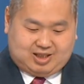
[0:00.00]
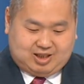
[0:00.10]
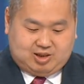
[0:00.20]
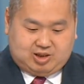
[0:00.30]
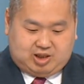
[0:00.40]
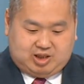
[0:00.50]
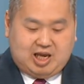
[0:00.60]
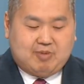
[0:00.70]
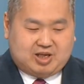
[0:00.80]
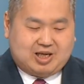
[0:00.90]
TMD.
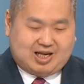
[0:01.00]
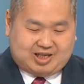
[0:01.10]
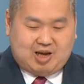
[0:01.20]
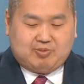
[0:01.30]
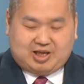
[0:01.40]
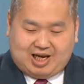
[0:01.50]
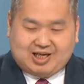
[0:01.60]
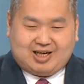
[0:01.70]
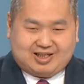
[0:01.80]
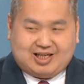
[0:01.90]
TMD, TMD, yeah,
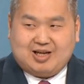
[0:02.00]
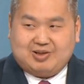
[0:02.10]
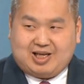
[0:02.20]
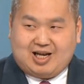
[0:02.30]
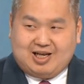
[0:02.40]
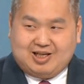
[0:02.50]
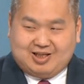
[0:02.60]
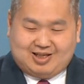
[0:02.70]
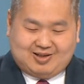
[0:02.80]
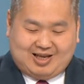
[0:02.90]
yeah. Okay. DND.
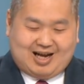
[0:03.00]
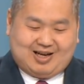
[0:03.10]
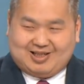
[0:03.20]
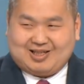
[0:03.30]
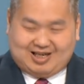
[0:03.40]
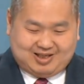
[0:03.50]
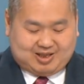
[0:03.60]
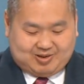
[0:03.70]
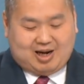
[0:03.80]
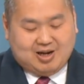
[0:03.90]
And yeah, it's kind
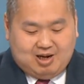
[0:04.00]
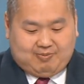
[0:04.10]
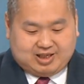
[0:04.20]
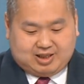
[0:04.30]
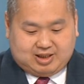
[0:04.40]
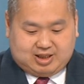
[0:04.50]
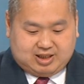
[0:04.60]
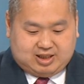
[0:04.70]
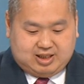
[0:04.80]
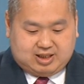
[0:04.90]
of, yeah. But the, the
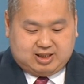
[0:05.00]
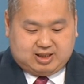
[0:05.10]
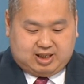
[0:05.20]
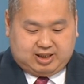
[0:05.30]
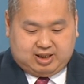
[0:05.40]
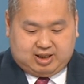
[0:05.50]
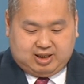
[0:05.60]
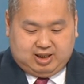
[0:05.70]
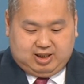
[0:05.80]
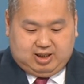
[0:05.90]
thing is like, uh,
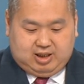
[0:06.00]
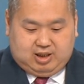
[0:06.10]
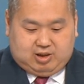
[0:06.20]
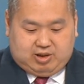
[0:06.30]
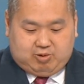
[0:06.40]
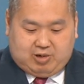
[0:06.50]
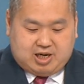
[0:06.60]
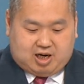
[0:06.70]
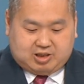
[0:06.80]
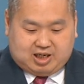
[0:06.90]
right
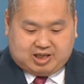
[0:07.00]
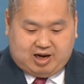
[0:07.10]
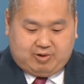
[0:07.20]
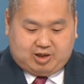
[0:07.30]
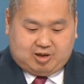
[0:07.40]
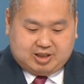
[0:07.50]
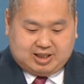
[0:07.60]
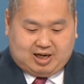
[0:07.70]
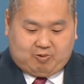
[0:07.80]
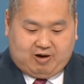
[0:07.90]
now the Terry Gou is
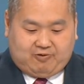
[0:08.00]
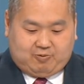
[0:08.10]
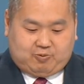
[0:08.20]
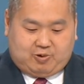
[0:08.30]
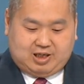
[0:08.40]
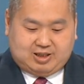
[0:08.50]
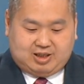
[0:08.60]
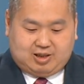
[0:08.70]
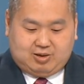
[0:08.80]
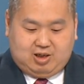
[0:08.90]
not right for
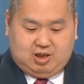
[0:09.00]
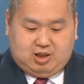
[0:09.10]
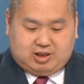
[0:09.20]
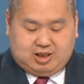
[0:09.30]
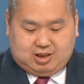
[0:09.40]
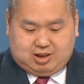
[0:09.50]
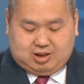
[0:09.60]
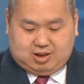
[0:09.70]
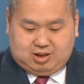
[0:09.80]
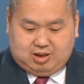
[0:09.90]
president.
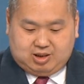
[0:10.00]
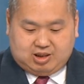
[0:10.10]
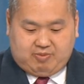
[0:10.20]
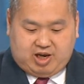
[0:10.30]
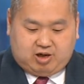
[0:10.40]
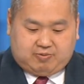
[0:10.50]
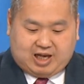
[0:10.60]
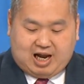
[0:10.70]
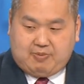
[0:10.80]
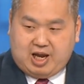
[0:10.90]
The, the mayor of
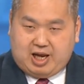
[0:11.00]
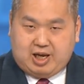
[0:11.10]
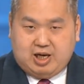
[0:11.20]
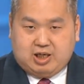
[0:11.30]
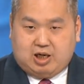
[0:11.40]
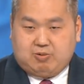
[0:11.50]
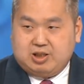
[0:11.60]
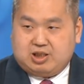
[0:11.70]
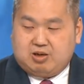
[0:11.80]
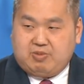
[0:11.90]
Taipei, Ke
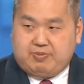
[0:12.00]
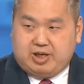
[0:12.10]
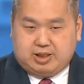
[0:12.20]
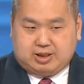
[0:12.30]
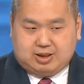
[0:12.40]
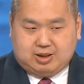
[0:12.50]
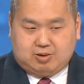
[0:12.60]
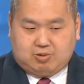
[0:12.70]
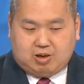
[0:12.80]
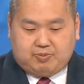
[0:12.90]
wen maybe
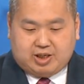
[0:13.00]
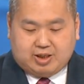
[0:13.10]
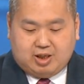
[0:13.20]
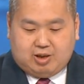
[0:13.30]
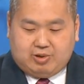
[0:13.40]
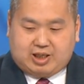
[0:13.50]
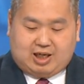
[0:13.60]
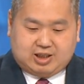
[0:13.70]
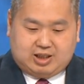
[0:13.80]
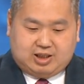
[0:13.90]
will be
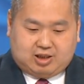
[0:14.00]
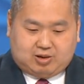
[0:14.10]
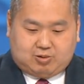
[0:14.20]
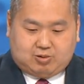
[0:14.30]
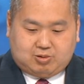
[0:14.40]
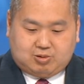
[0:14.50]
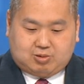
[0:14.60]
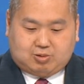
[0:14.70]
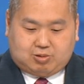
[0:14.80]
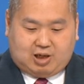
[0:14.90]
reconsider
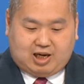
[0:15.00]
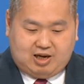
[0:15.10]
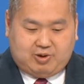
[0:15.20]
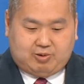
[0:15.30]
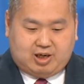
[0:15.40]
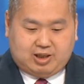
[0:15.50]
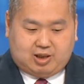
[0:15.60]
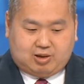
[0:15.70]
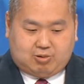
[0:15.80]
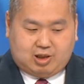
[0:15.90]
what happened right
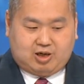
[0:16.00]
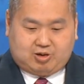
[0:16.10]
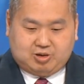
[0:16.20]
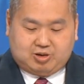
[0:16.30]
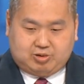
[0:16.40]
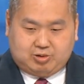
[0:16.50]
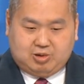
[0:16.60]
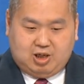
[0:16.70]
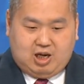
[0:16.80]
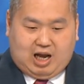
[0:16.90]
now, what are going to do.
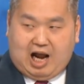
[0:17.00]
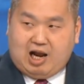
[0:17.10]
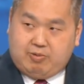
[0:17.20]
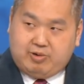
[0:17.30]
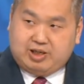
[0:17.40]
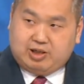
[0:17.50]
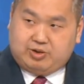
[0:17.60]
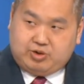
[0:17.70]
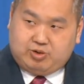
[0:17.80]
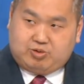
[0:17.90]
I have read the
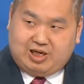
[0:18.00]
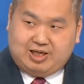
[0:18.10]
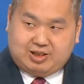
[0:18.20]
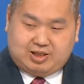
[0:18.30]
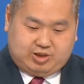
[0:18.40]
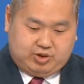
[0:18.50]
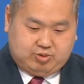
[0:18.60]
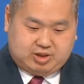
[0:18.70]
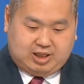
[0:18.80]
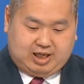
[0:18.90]
latest
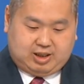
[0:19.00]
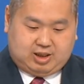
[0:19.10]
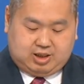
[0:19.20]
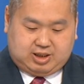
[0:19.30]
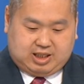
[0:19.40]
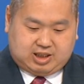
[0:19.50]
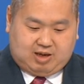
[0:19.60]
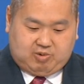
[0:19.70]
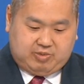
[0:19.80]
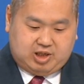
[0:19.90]
news like uh, just a
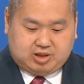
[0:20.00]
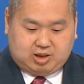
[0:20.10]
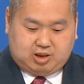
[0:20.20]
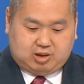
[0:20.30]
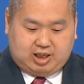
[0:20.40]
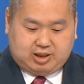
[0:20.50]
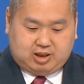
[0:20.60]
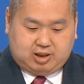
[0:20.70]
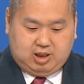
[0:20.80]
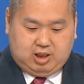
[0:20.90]
couple minutes ago, like uh,